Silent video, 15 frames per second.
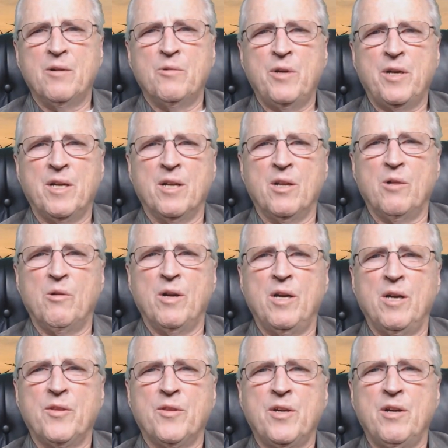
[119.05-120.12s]
we can lower
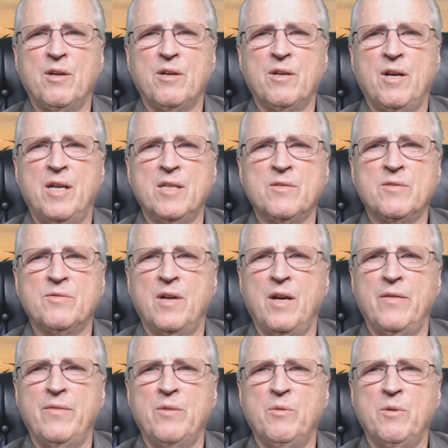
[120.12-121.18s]
health care costs for
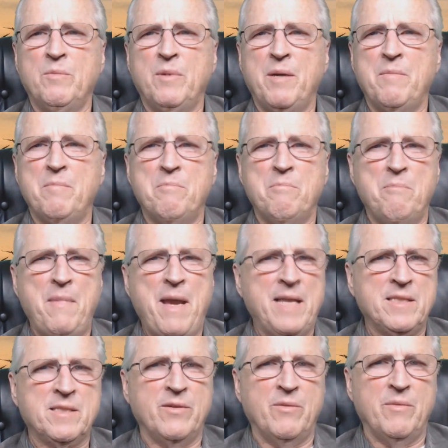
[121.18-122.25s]
everyone by
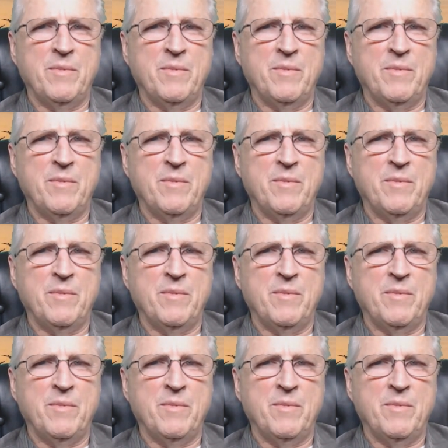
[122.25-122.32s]
massive